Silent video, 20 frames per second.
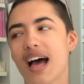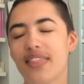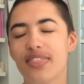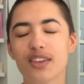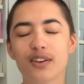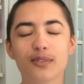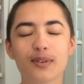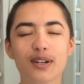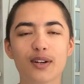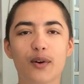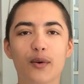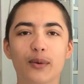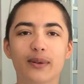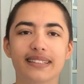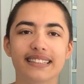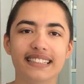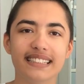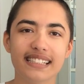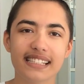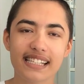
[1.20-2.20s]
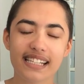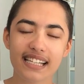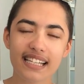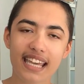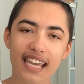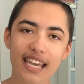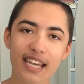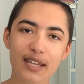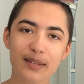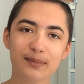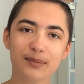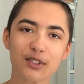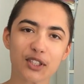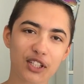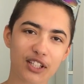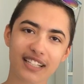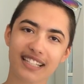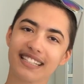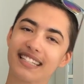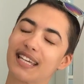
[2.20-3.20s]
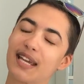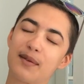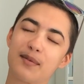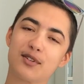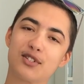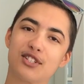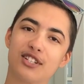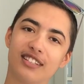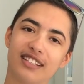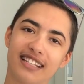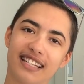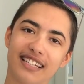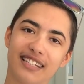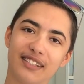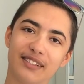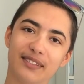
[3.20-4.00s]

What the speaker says: think when Cordelia came, should I look at the camera? Should I look at you?